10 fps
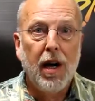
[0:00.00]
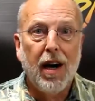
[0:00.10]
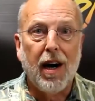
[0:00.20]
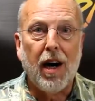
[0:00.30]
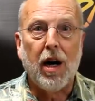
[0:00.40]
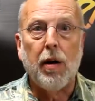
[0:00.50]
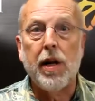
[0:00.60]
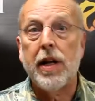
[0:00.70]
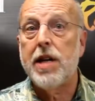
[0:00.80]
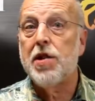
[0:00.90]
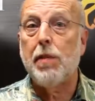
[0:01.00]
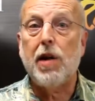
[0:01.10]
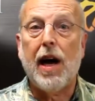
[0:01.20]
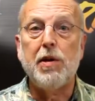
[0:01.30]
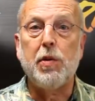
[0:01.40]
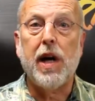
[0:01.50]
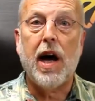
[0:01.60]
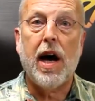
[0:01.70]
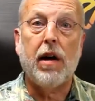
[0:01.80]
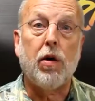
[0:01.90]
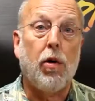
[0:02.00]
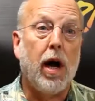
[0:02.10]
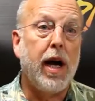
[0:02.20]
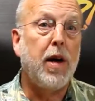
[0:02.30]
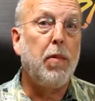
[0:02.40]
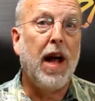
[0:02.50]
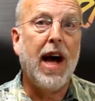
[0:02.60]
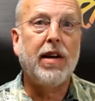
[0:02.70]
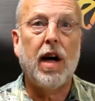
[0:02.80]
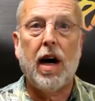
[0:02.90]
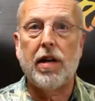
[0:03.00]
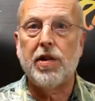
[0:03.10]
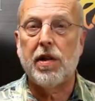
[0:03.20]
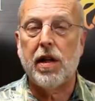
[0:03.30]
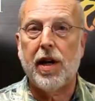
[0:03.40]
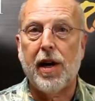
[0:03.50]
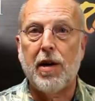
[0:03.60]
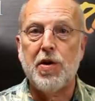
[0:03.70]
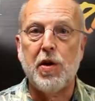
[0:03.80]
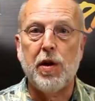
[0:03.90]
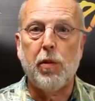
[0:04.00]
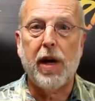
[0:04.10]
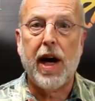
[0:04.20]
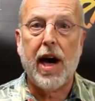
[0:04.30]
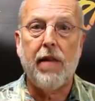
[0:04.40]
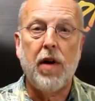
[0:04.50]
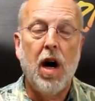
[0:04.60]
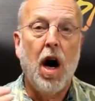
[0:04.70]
And then sometimes we add a gray and a black dots in there, so that we have